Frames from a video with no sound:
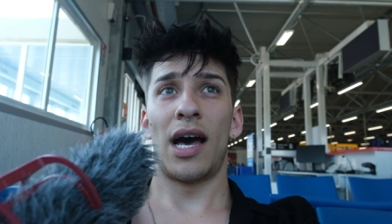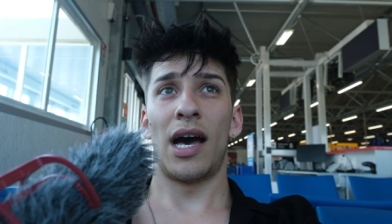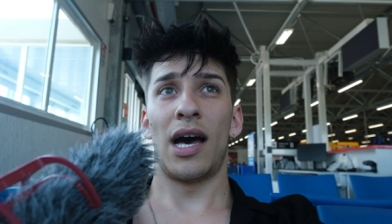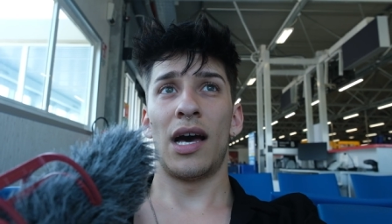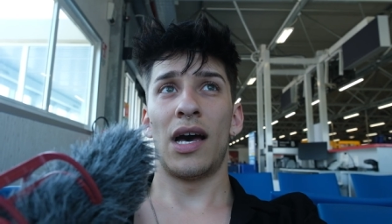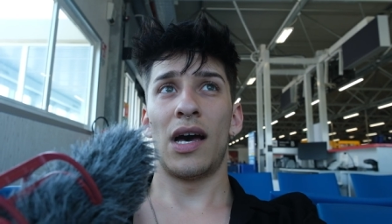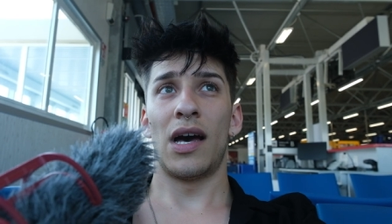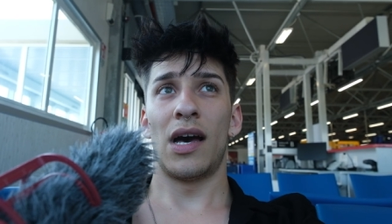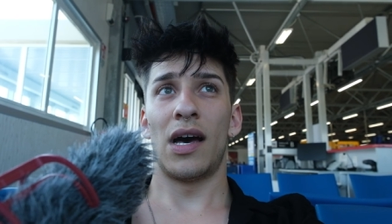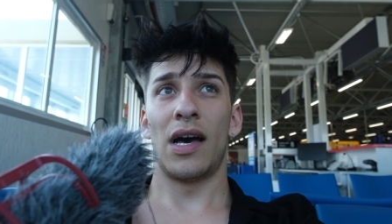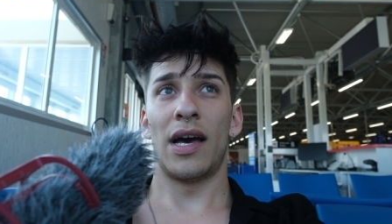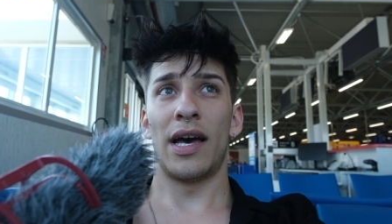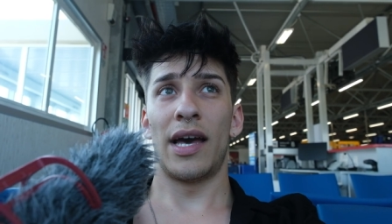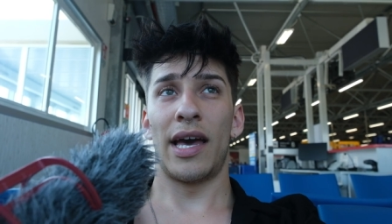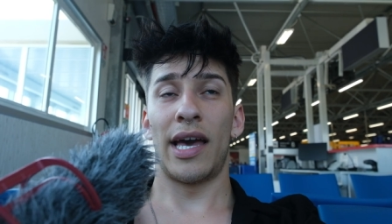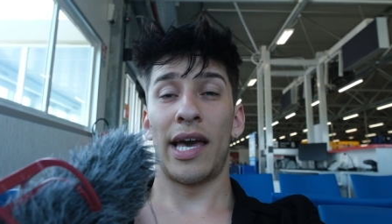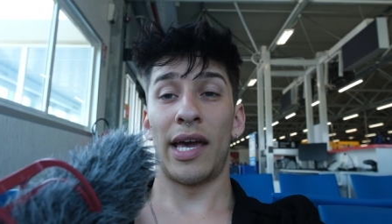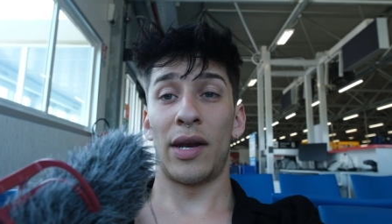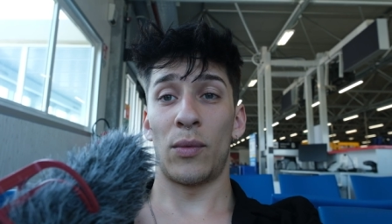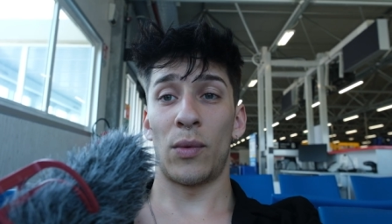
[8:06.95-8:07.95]

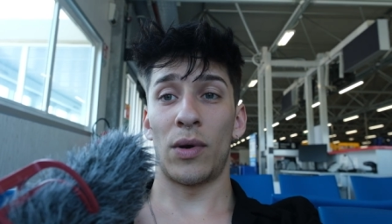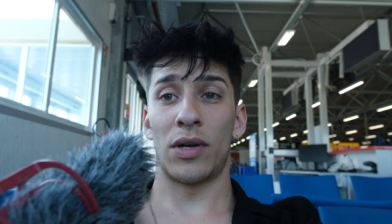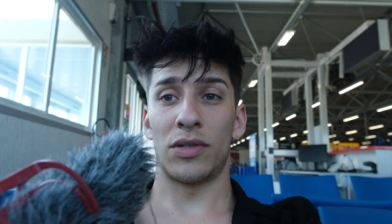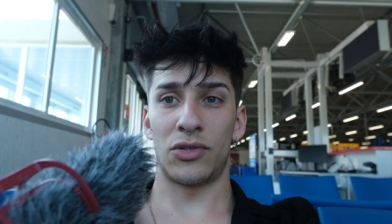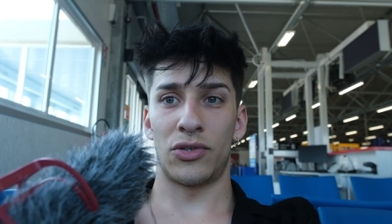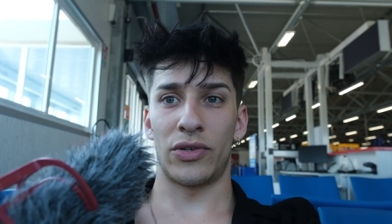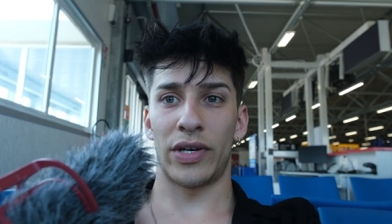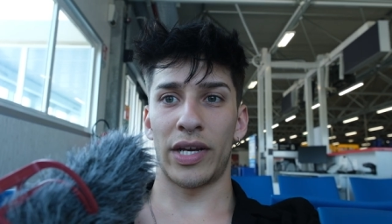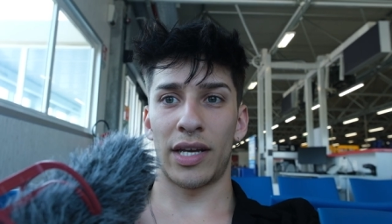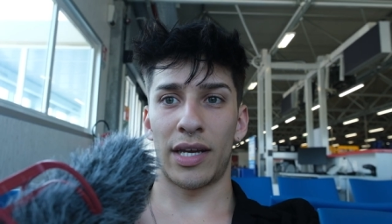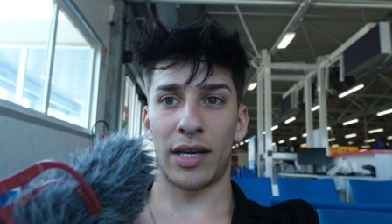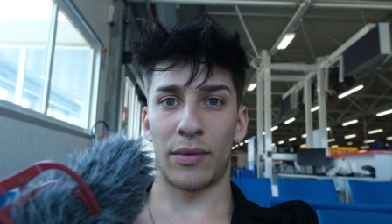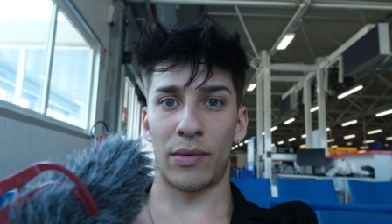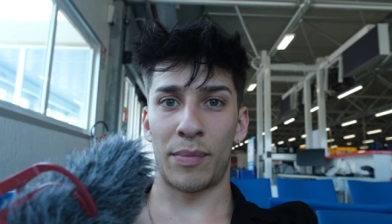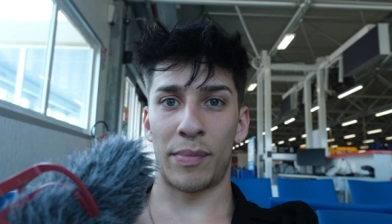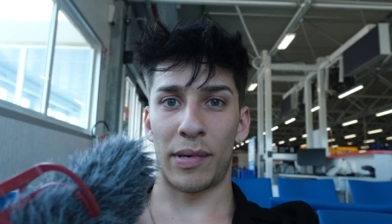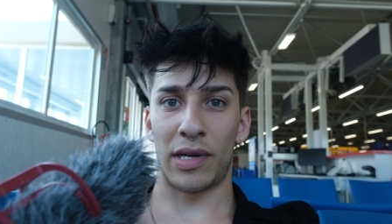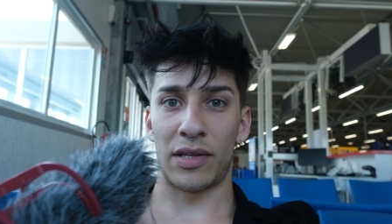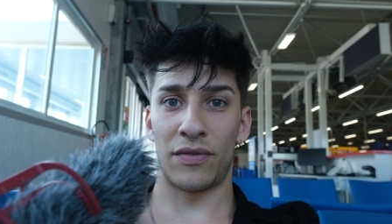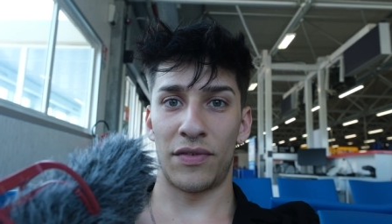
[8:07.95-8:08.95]
and 1 drink, and we
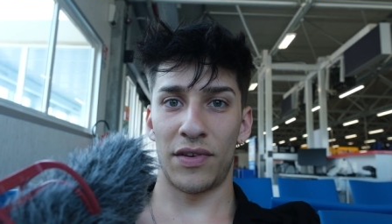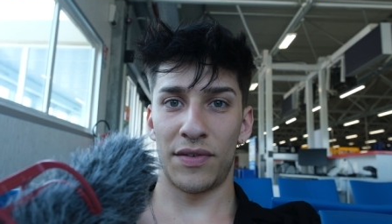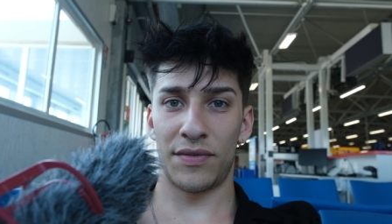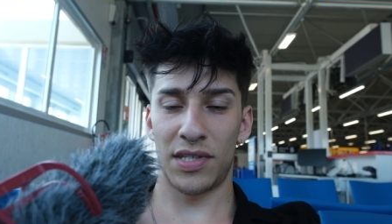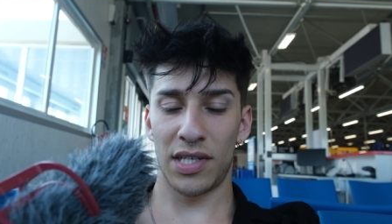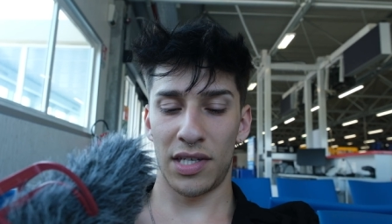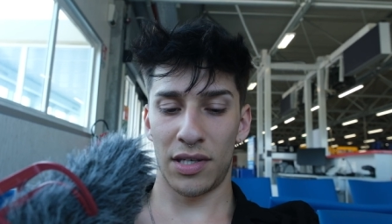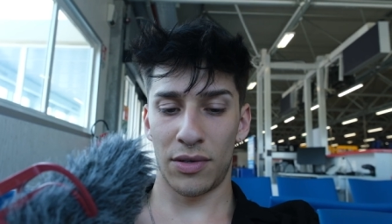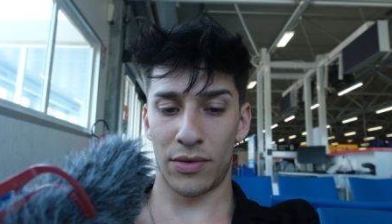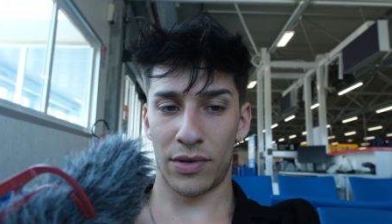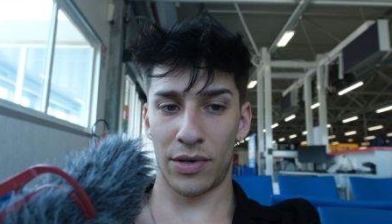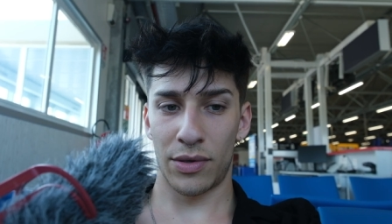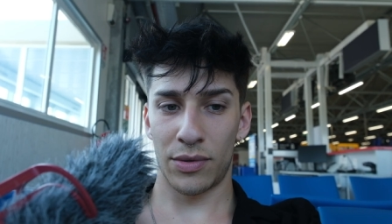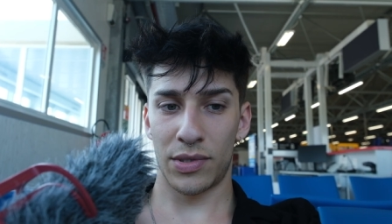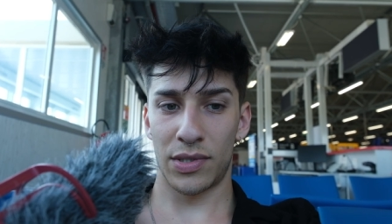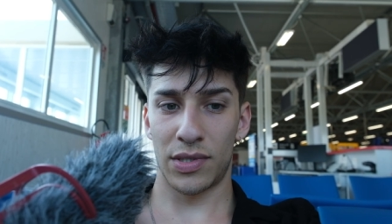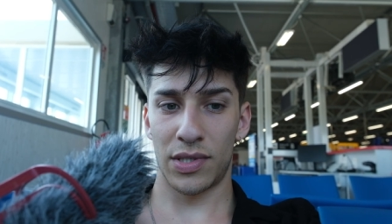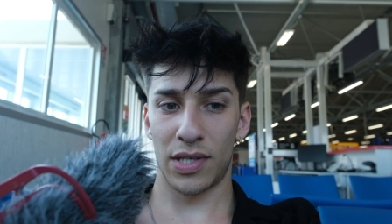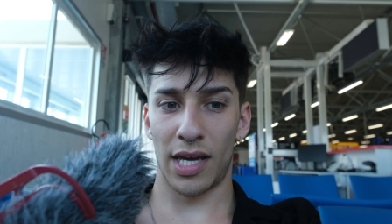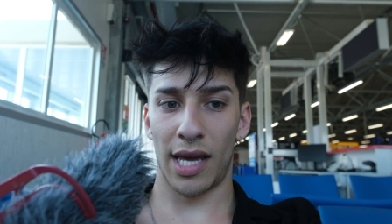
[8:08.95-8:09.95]
paid 50
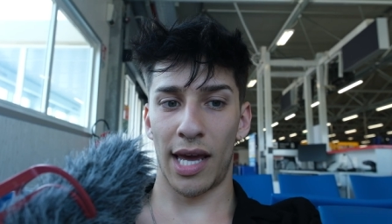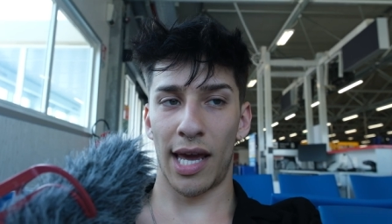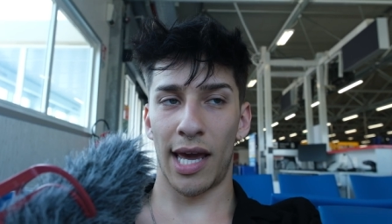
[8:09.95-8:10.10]
euros.